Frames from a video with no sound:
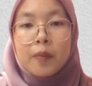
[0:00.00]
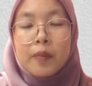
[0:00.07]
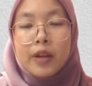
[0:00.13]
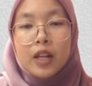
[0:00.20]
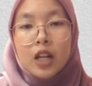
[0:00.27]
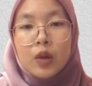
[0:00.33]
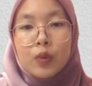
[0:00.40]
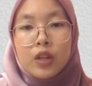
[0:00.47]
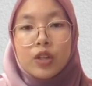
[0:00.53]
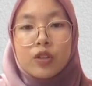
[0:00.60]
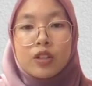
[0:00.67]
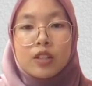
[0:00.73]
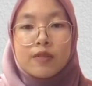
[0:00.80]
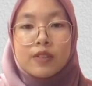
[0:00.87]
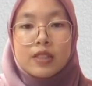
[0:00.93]
Malawi
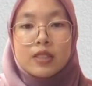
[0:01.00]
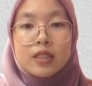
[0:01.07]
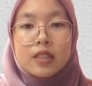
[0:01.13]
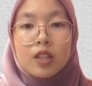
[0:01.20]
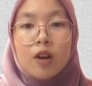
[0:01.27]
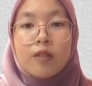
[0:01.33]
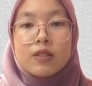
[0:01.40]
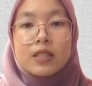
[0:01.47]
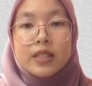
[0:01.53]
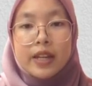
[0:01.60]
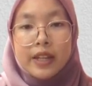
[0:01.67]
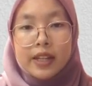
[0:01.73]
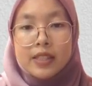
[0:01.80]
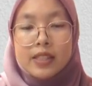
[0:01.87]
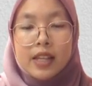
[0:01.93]
University of
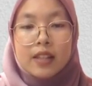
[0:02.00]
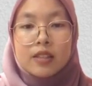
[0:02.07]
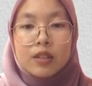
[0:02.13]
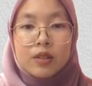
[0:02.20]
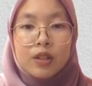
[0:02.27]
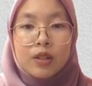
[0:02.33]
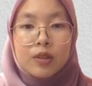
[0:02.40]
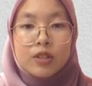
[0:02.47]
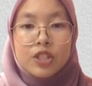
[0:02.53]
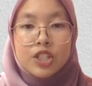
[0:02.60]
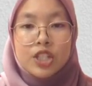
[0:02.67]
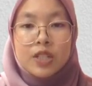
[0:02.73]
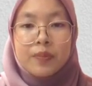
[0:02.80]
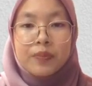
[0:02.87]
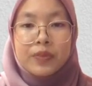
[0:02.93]
Science and
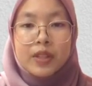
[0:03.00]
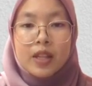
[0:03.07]
Technology,